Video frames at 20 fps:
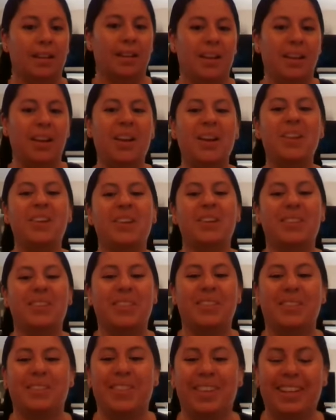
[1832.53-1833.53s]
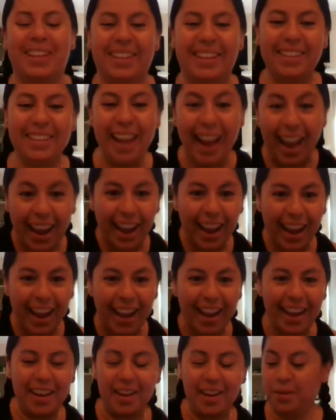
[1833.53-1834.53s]
You're so funny.
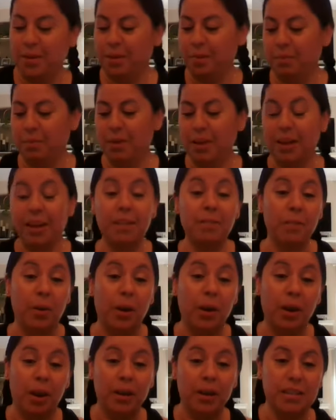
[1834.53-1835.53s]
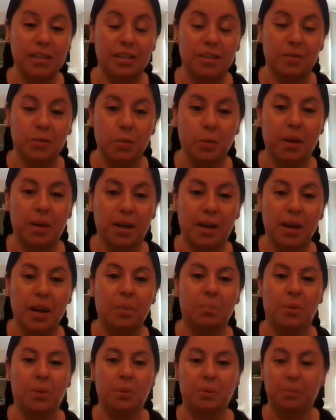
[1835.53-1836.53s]
Yay! But if, on honesty, if you want a
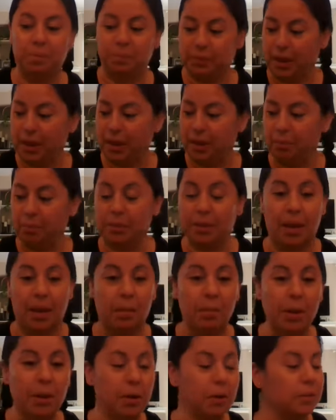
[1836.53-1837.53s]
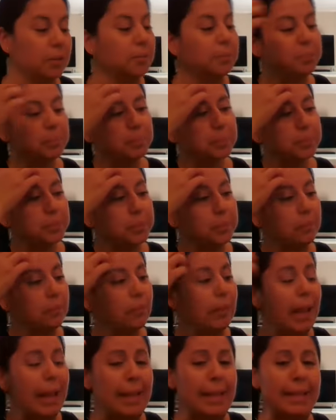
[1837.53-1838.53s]
couple, come on over.
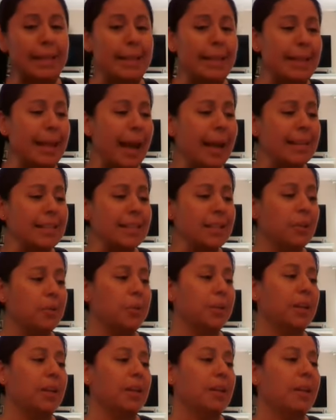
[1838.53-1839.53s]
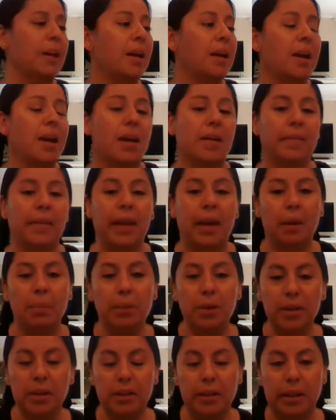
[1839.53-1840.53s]
And then the last ingredient that I
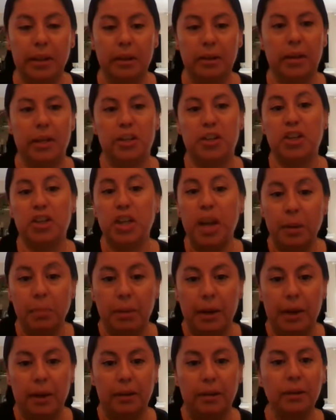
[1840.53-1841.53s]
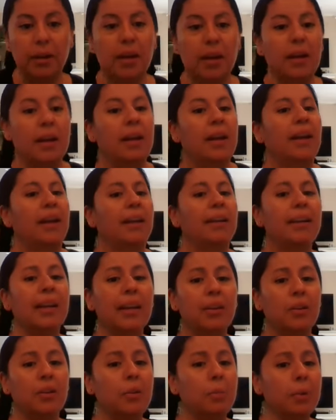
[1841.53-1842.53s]
put in there is shea butter. And
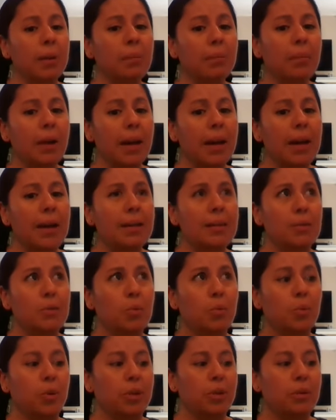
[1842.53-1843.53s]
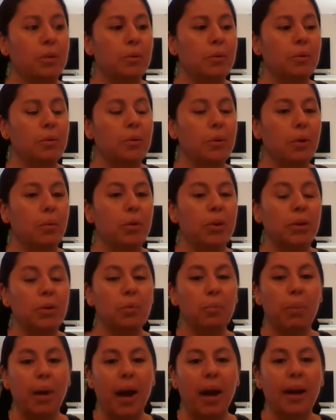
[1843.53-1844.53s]
again, you'd be amazed when you
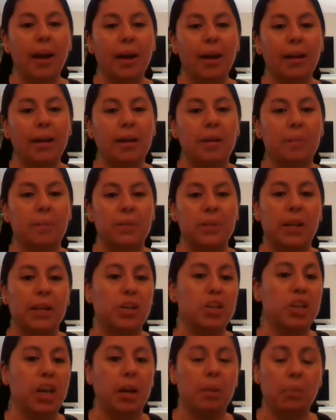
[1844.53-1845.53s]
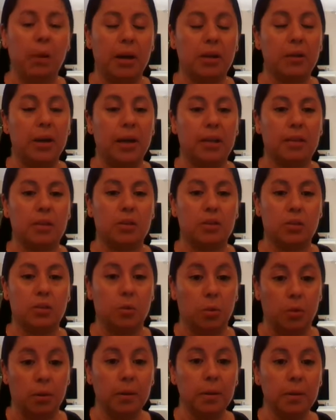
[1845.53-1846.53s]
buy like shea butter at the
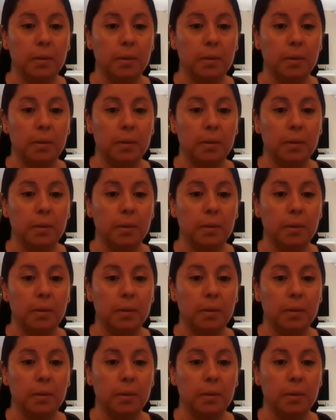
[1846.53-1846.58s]
store.